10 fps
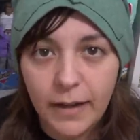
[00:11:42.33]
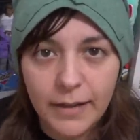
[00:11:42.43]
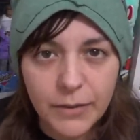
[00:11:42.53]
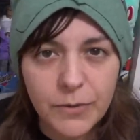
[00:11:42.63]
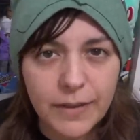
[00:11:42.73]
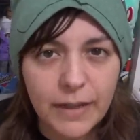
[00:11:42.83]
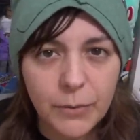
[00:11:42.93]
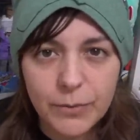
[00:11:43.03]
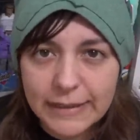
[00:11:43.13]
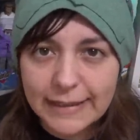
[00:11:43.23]
Another thing I
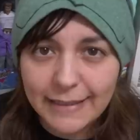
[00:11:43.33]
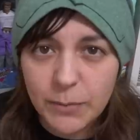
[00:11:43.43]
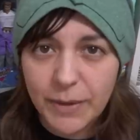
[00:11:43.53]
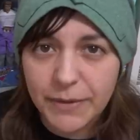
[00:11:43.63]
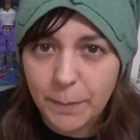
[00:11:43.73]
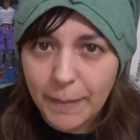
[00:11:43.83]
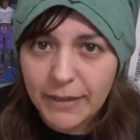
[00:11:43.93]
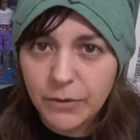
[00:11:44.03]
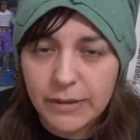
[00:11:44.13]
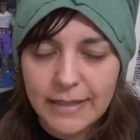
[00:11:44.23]
really liked about the
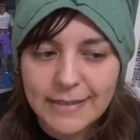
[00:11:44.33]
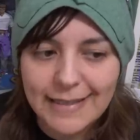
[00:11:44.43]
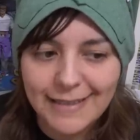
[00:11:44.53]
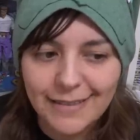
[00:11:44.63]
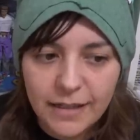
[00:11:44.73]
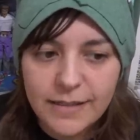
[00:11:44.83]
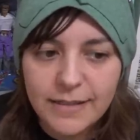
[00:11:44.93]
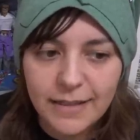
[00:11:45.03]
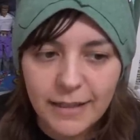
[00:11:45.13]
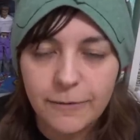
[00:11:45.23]
manual is that it does
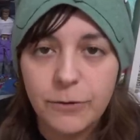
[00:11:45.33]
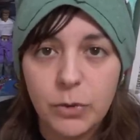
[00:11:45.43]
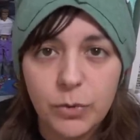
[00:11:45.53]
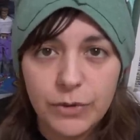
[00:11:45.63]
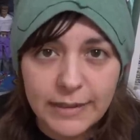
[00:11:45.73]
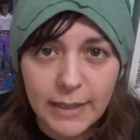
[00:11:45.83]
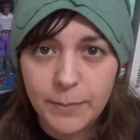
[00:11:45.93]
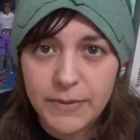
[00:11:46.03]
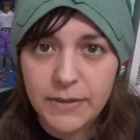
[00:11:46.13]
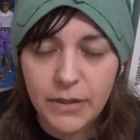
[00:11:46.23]
give you
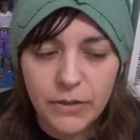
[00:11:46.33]
tips